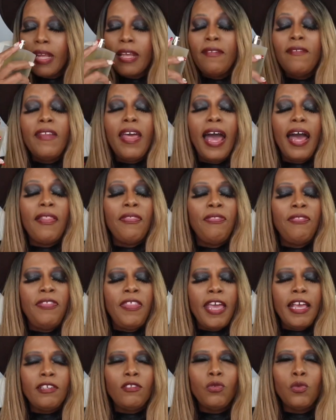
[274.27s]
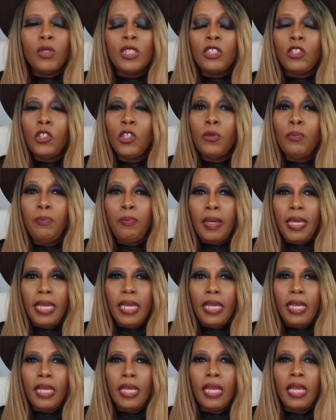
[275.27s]
Now, this one to
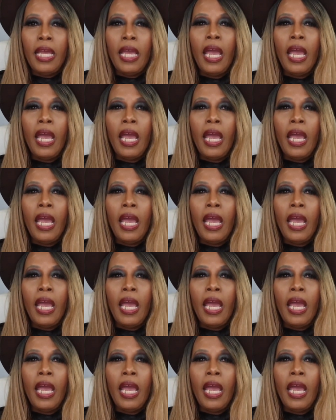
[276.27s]
me